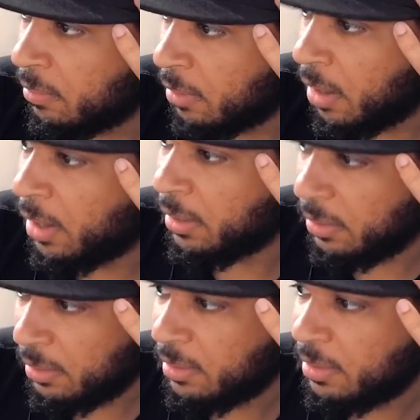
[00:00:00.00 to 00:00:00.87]
All
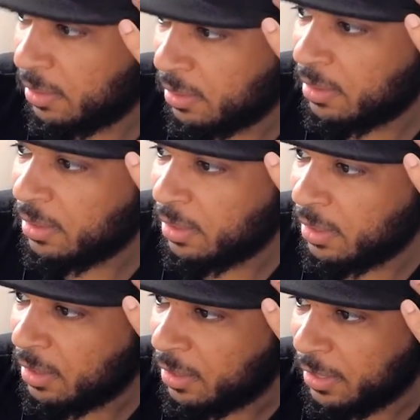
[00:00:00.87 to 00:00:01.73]
right.
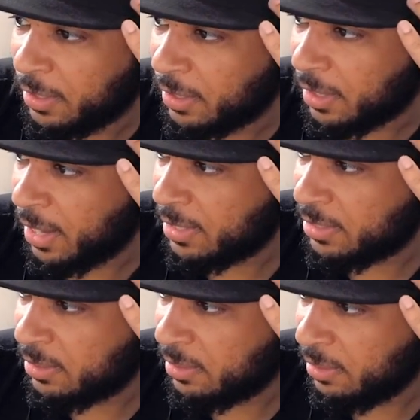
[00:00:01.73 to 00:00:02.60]
Cleaning the
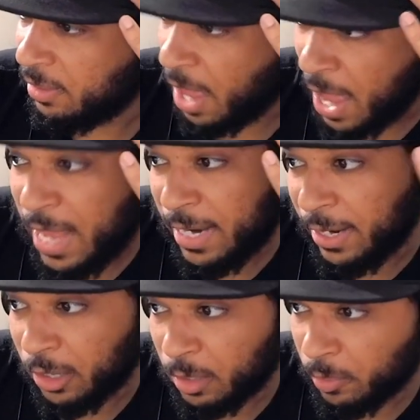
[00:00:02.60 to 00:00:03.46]
glass and
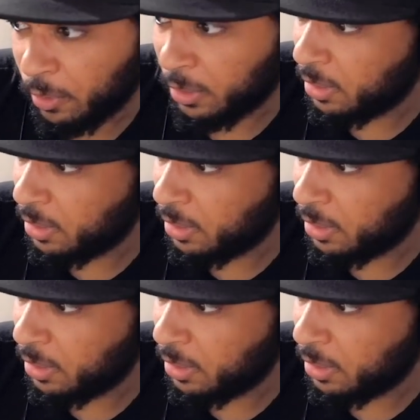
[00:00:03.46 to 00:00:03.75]
getting the board.